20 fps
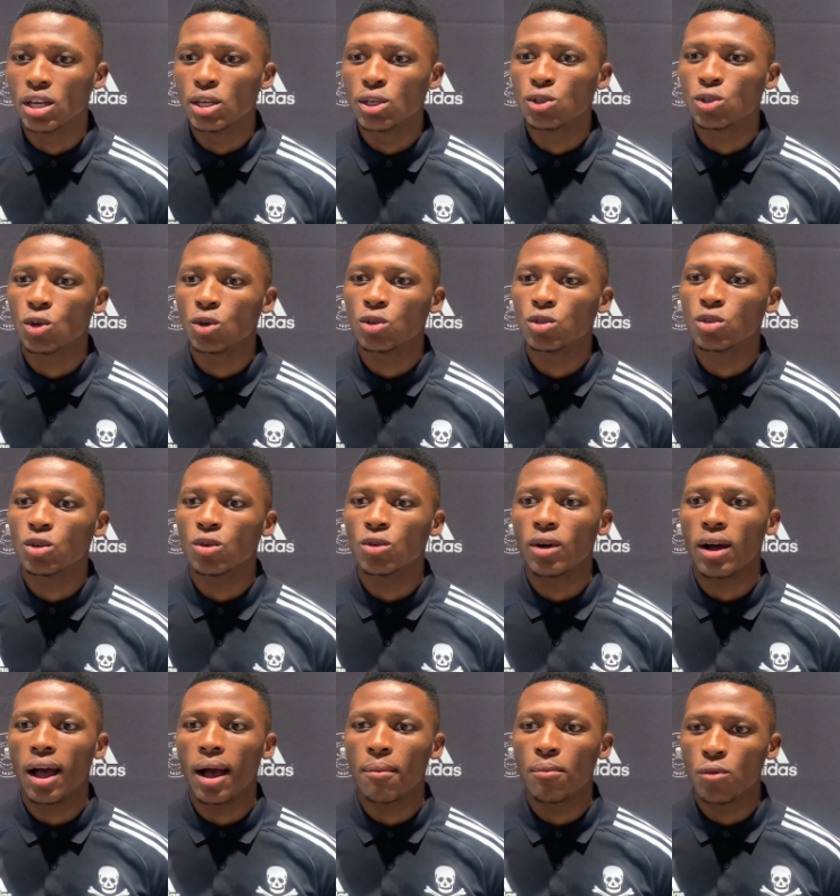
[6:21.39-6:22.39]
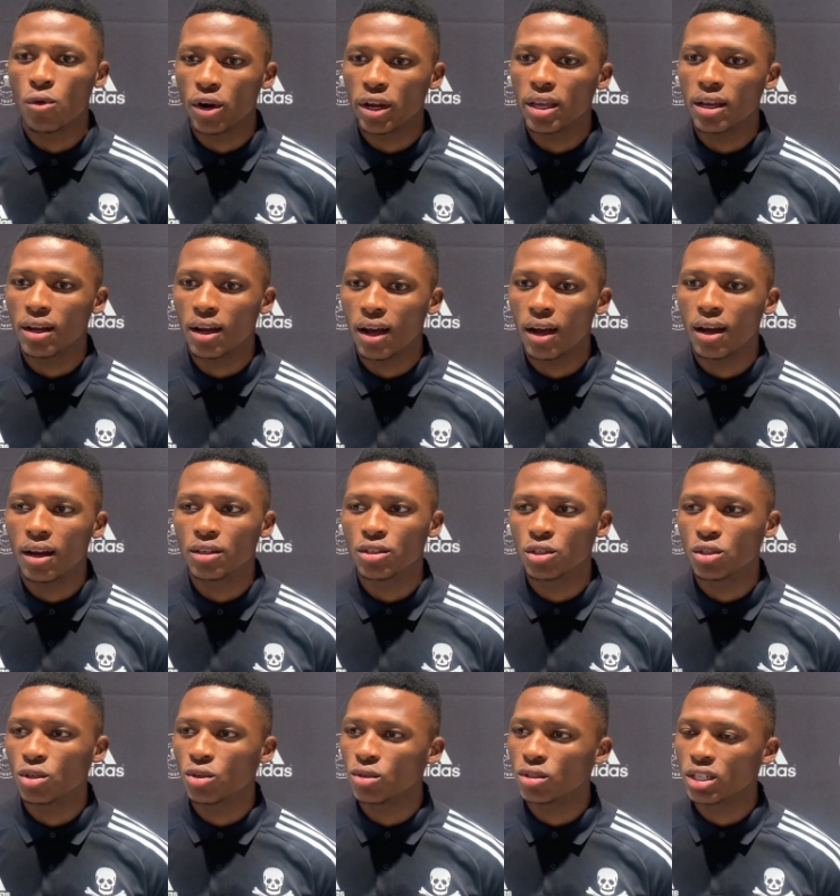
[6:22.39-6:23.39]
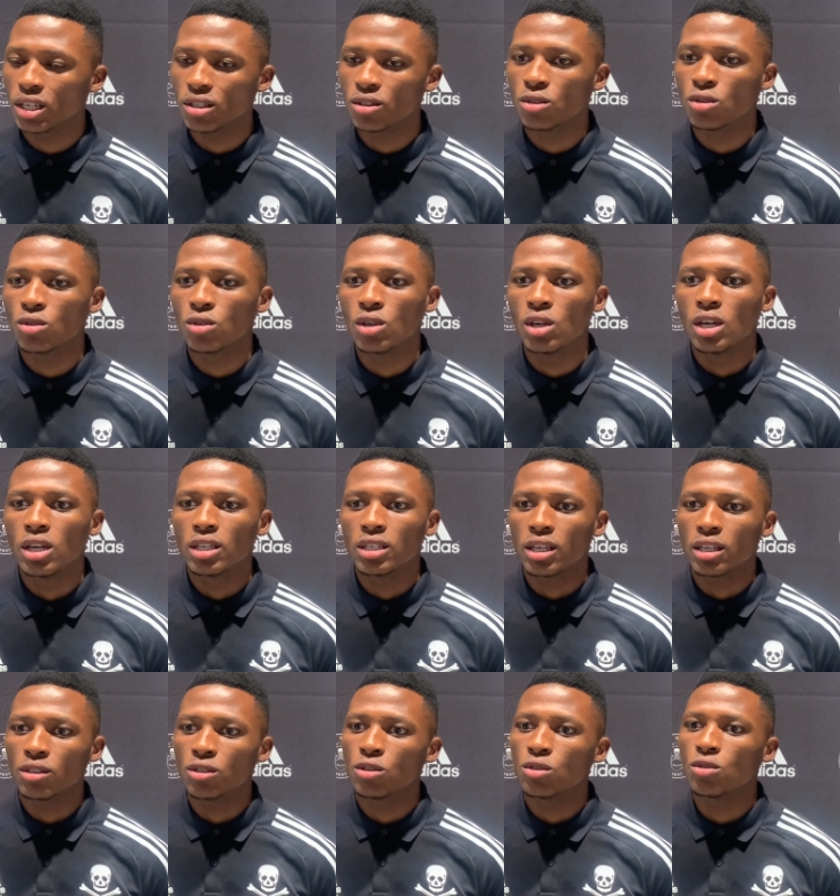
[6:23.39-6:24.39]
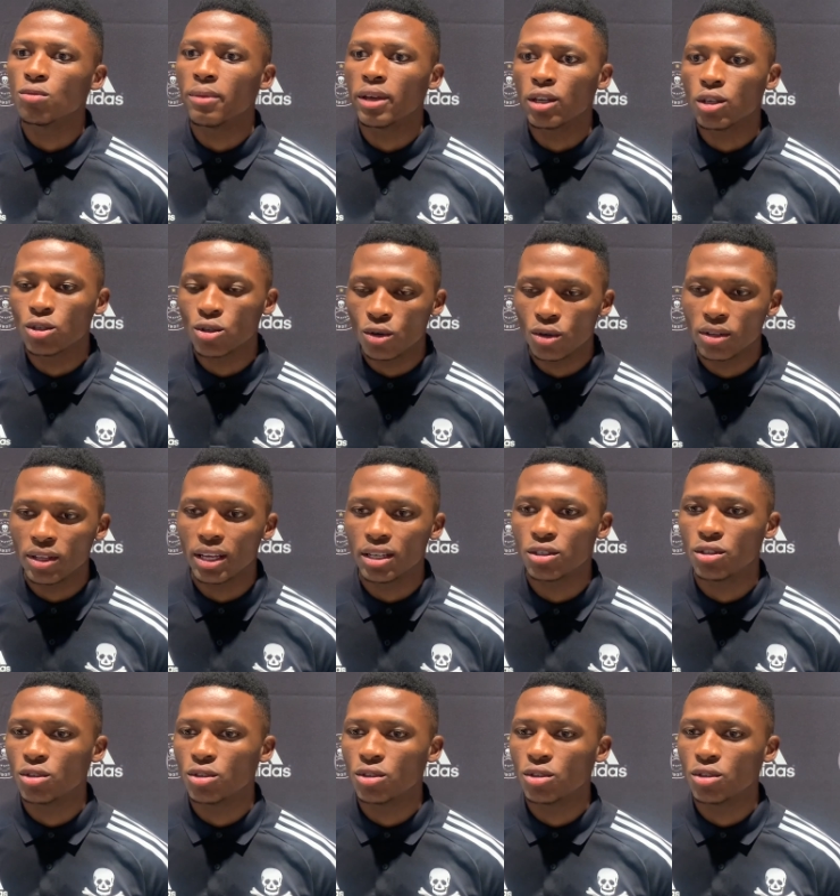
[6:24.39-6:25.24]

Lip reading: So I'm working hard, just to make sure that